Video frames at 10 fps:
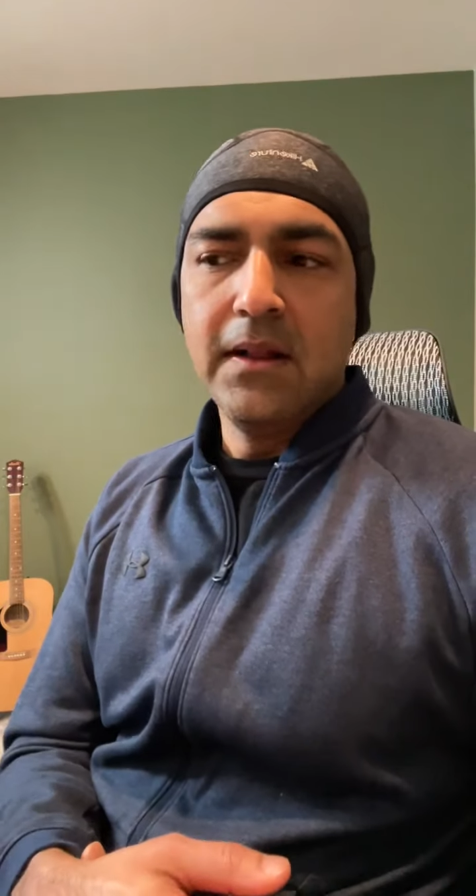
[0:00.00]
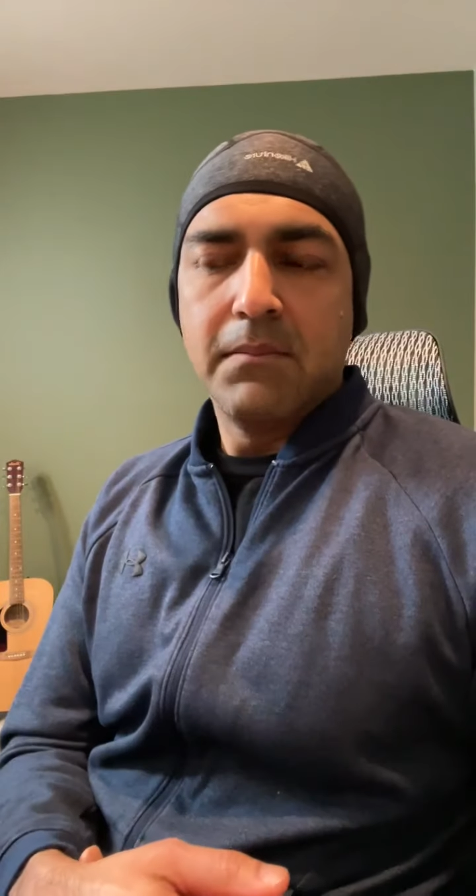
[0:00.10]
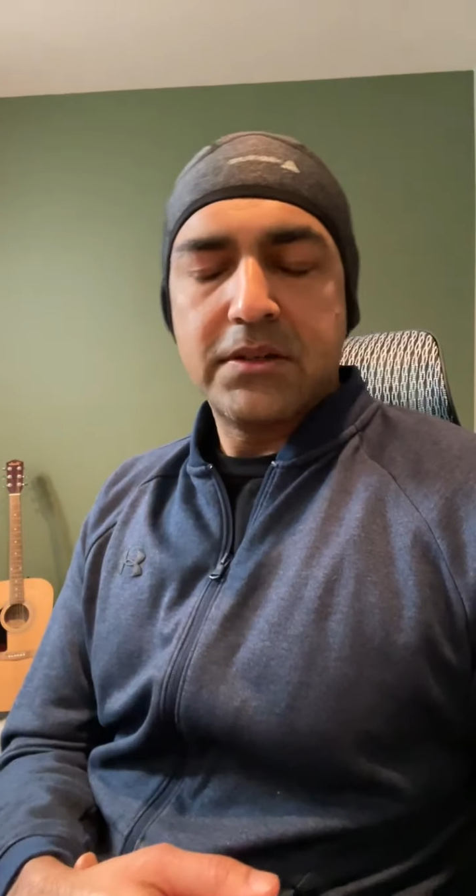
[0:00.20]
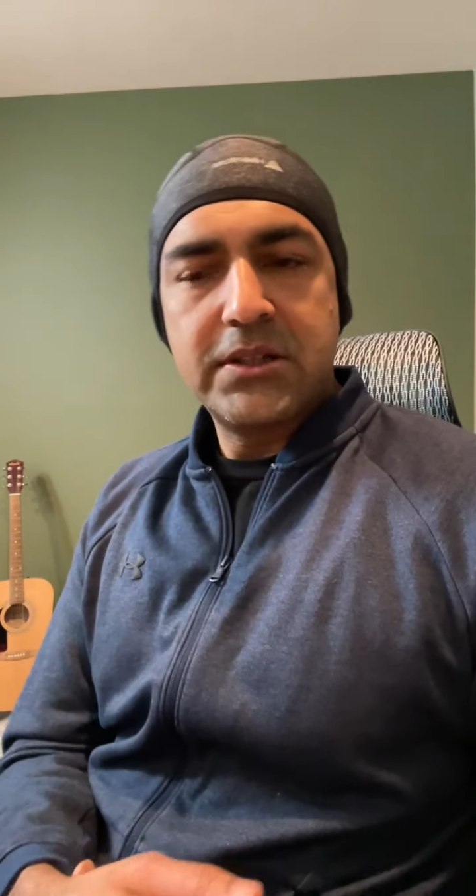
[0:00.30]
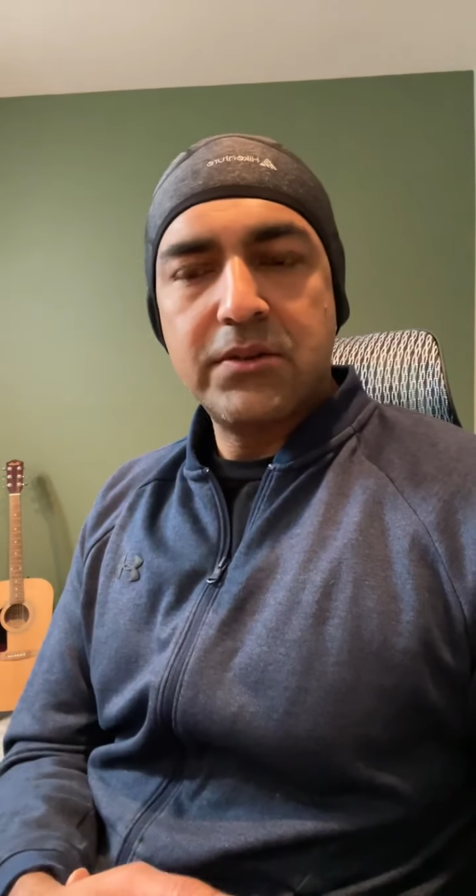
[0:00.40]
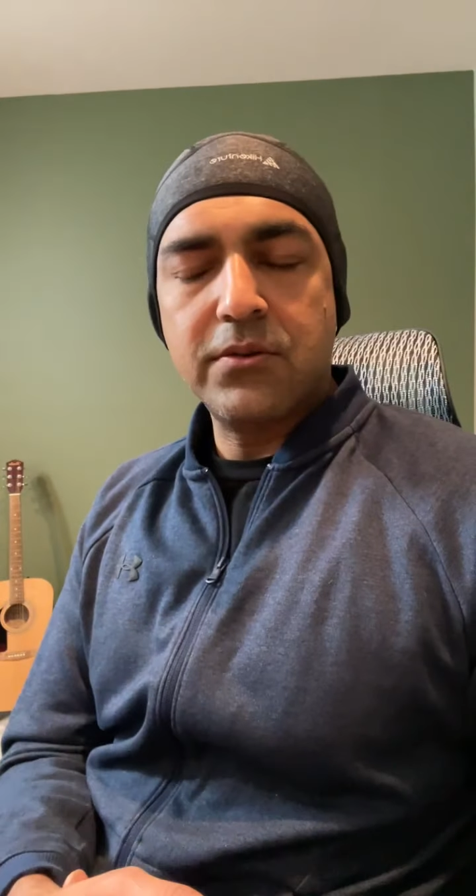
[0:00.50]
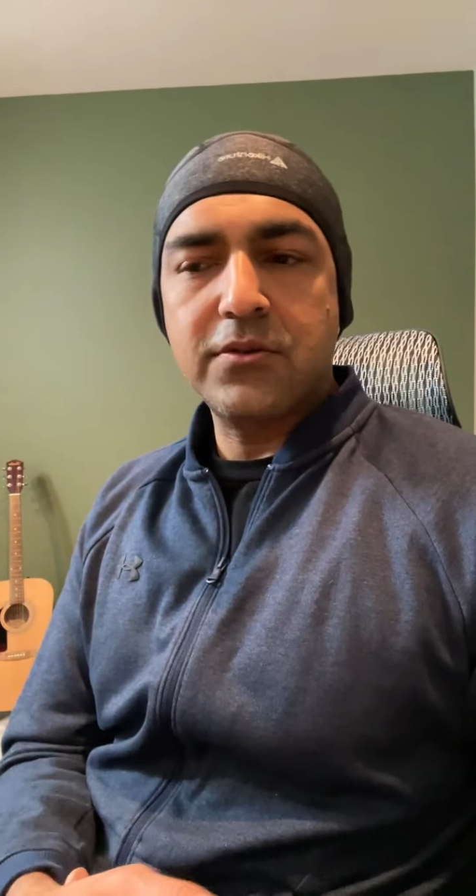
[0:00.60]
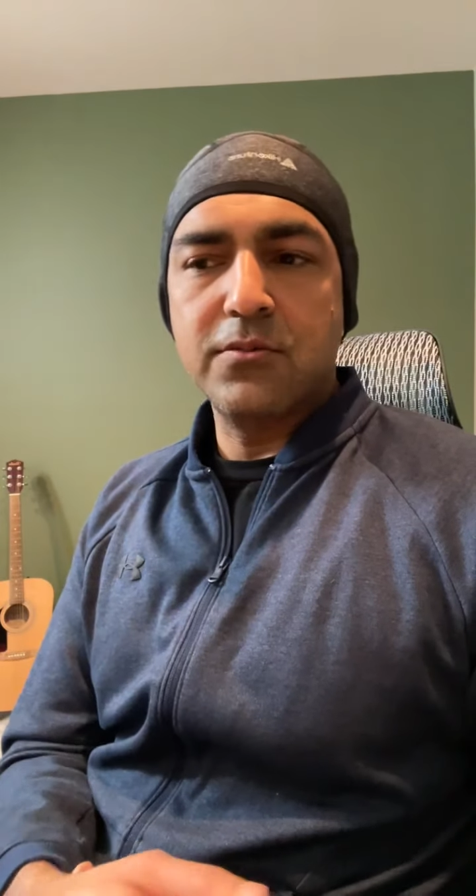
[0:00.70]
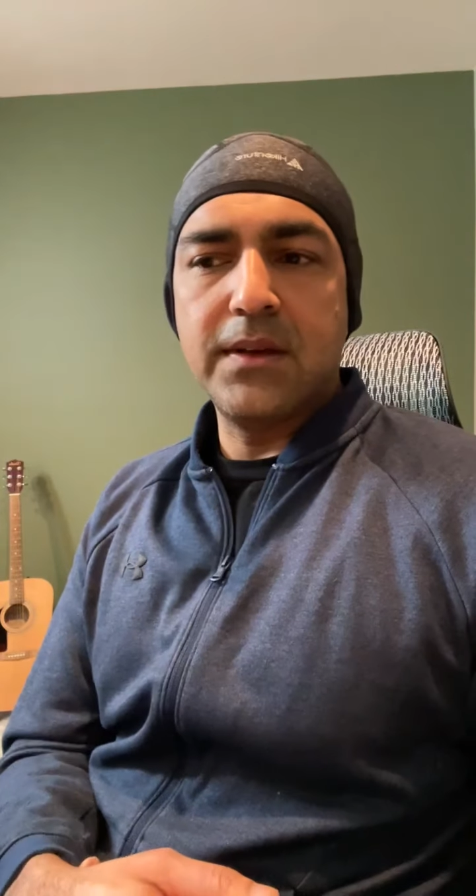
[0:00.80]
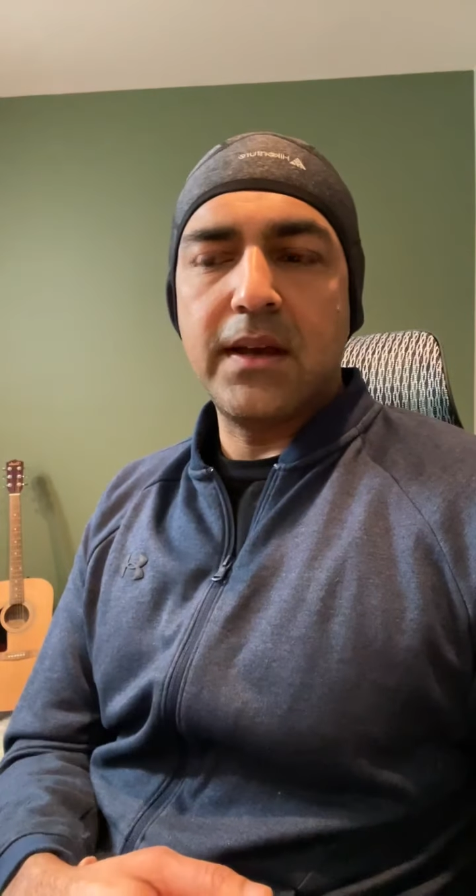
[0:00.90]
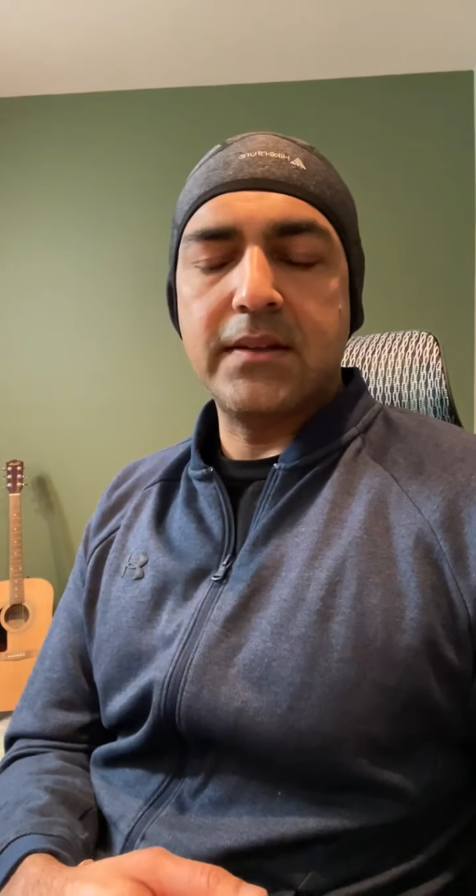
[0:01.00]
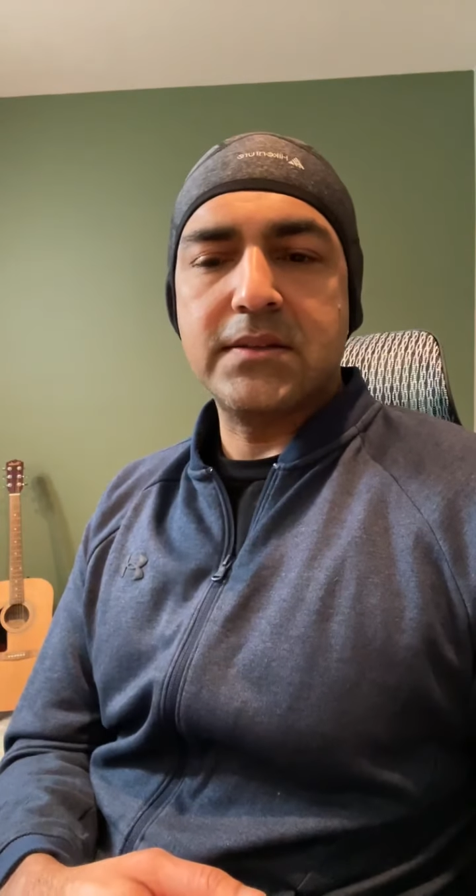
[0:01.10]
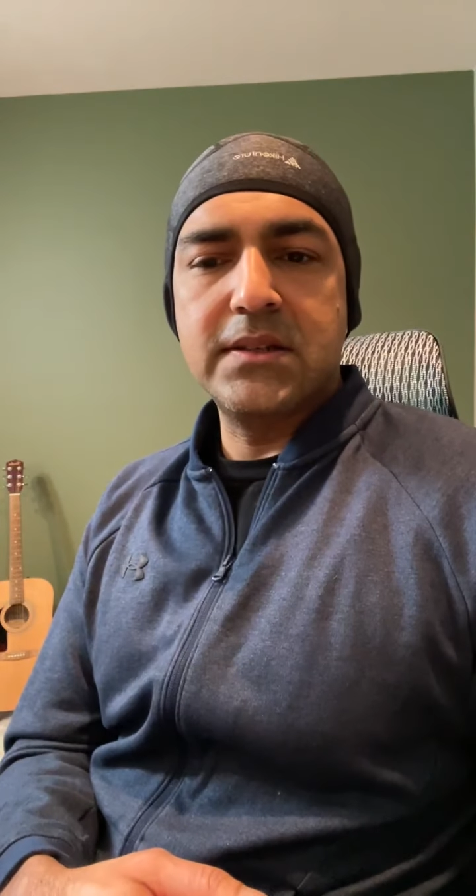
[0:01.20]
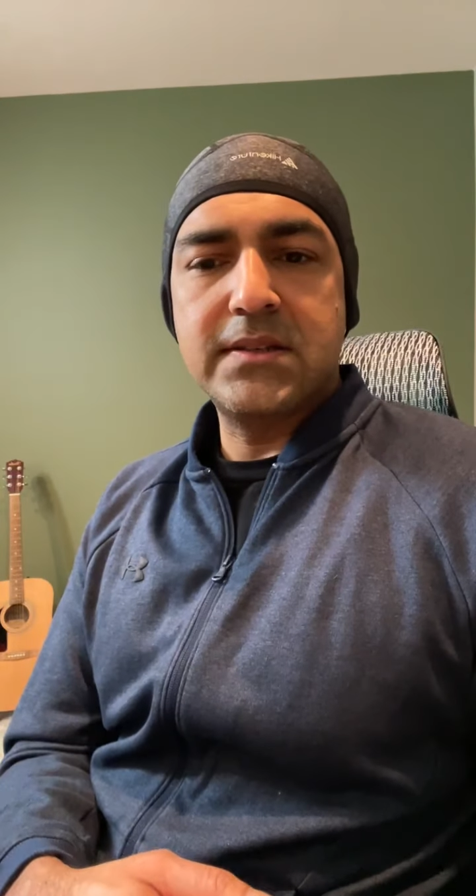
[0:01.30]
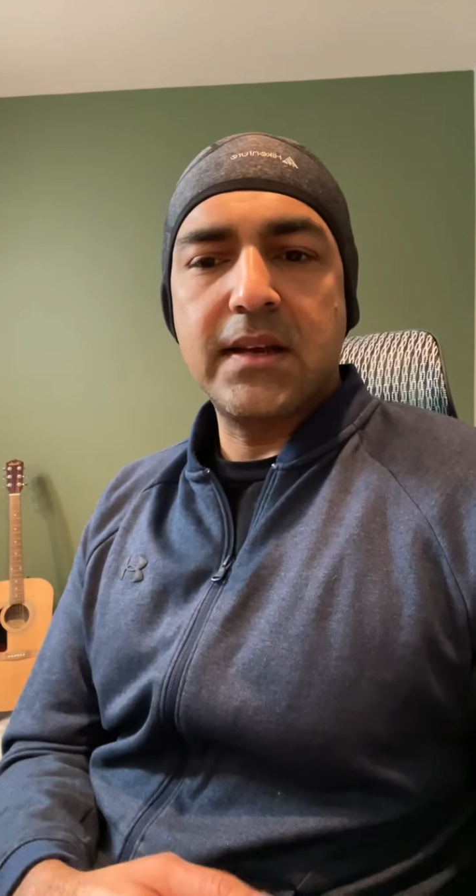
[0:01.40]
But she wrote to me and
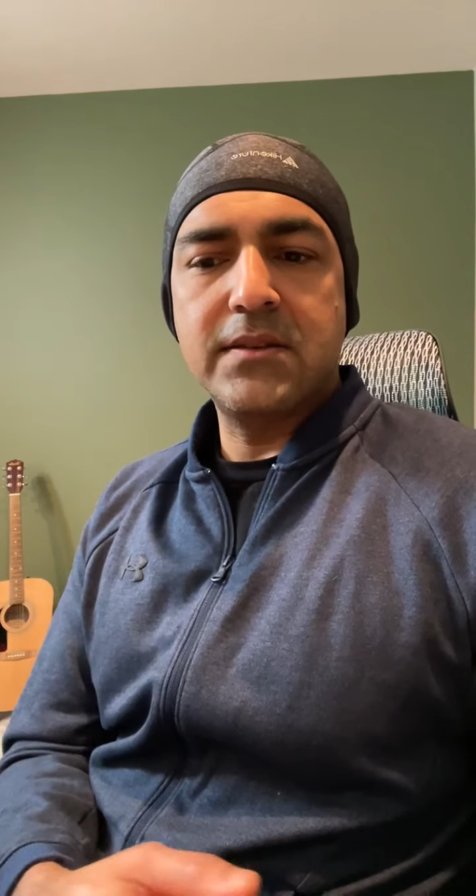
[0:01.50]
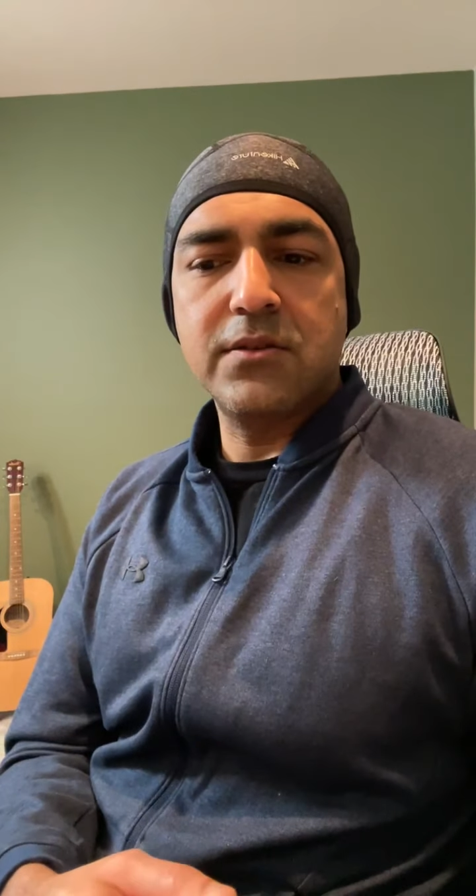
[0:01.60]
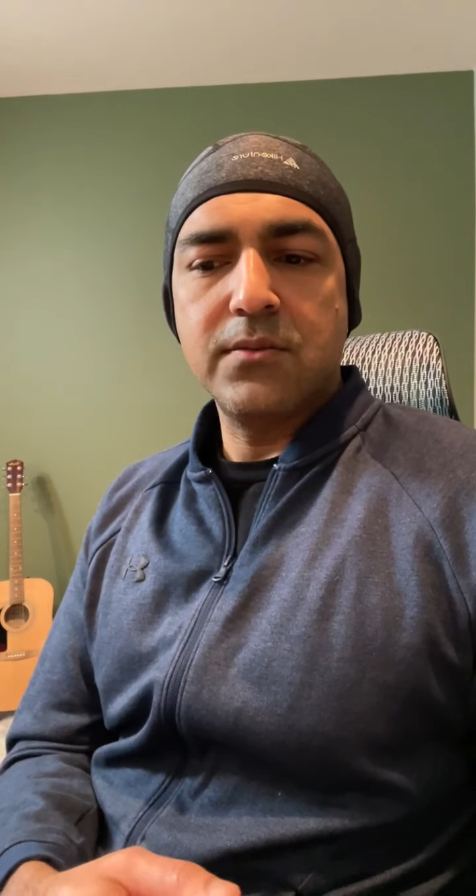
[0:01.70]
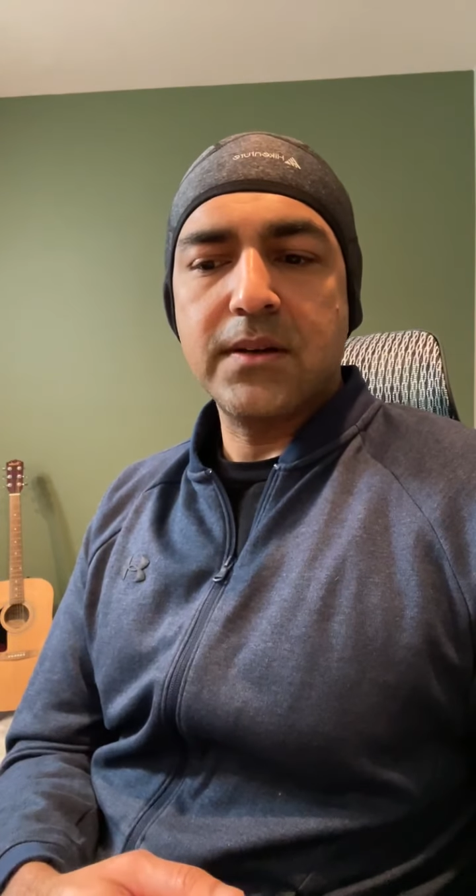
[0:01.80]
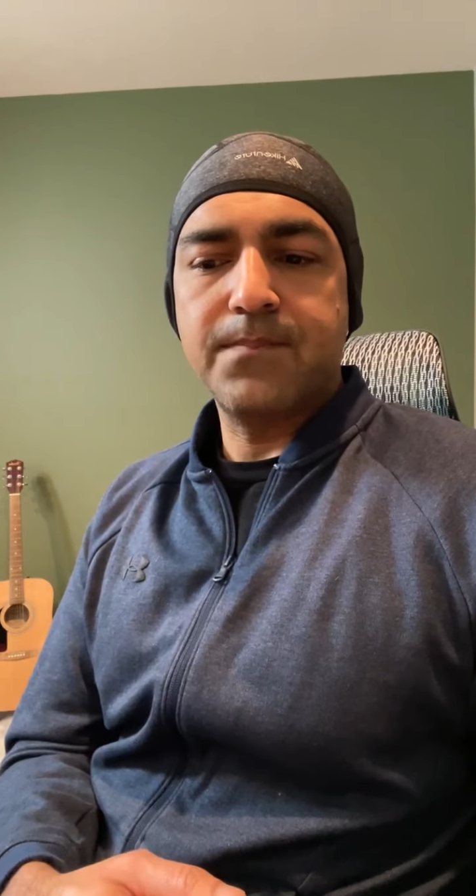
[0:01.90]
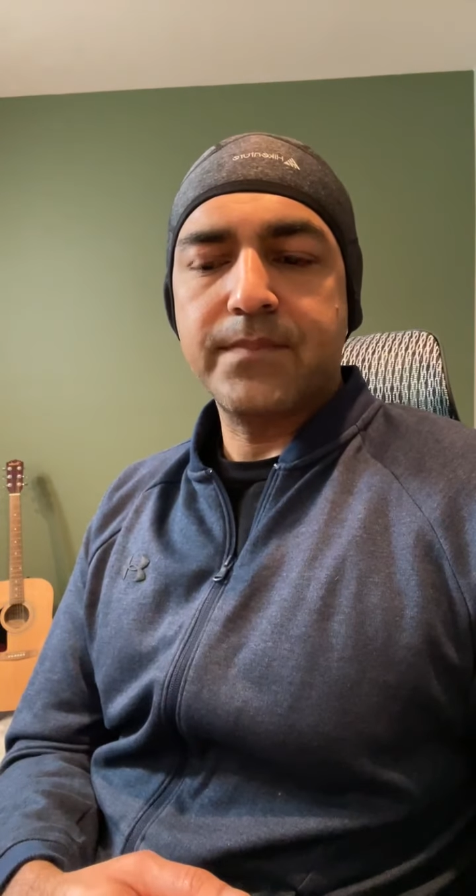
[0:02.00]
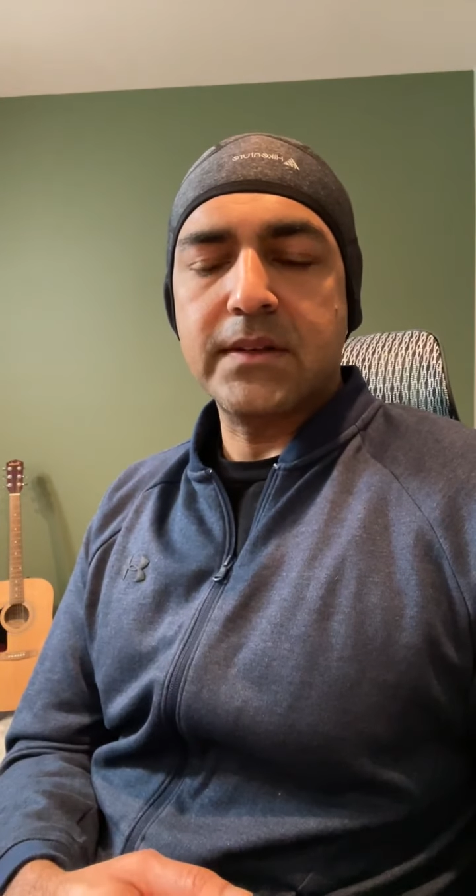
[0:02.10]
she said, you know what?